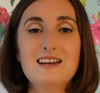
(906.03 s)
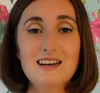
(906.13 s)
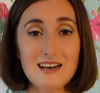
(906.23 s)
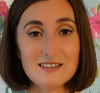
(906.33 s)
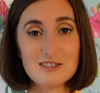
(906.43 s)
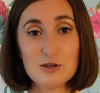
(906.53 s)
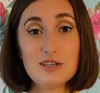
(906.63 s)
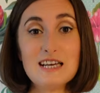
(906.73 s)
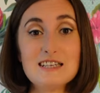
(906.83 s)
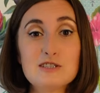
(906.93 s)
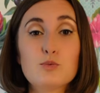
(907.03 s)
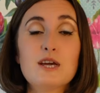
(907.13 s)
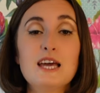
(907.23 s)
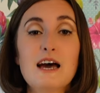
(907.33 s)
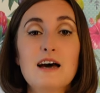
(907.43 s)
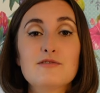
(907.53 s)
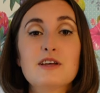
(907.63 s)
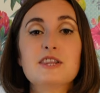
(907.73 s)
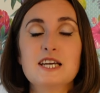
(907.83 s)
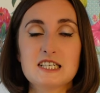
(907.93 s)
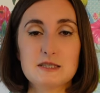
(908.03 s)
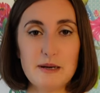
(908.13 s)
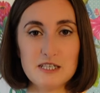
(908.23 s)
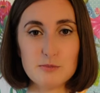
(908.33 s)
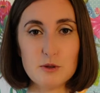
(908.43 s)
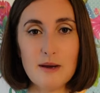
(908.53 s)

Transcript: Last on the list, we have The Expendable